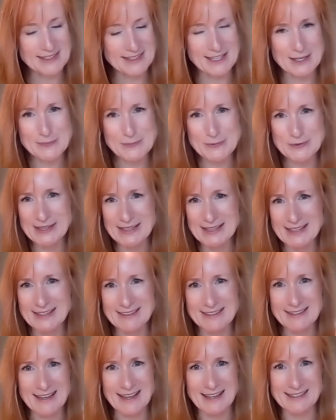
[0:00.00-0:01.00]
keep
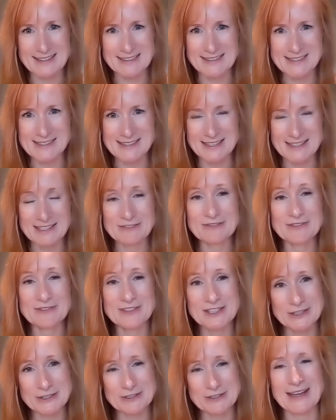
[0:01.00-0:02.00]
reading the guidance, the
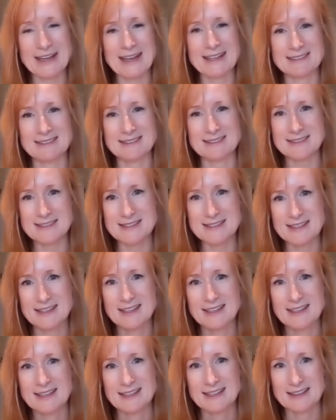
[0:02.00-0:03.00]
official guidance
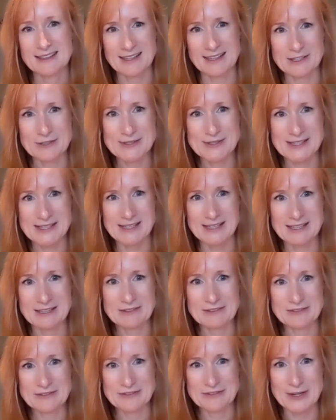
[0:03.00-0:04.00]
that you
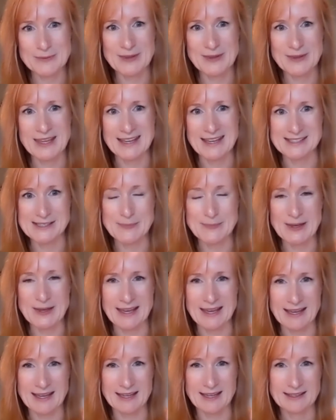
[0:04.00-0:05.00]
see from the
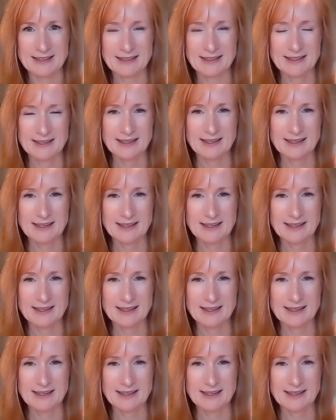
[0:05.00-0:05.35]
SBA,